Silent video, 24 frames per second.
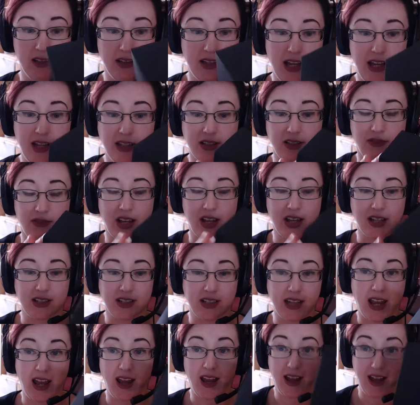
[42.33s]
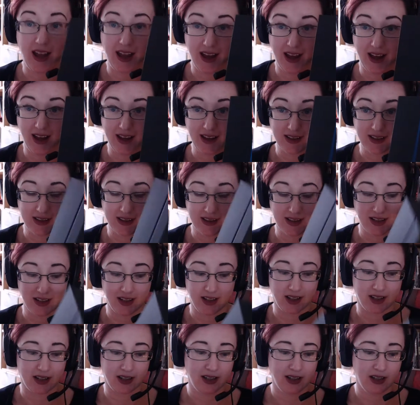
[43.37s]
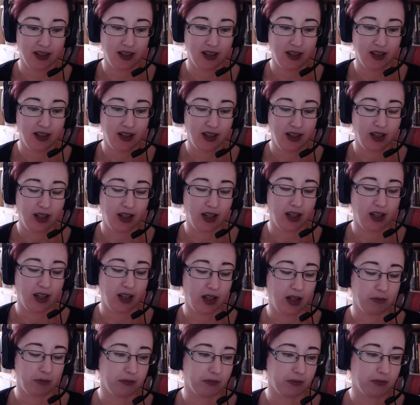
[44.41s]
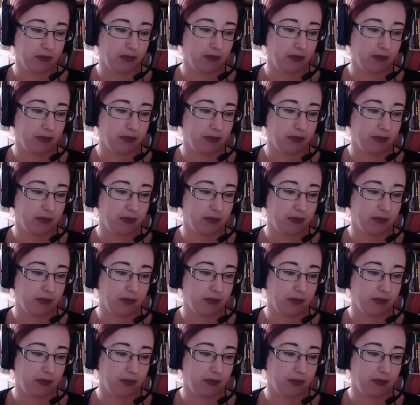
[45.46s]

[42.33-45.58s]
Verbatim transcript: That's fantastic. Ooh,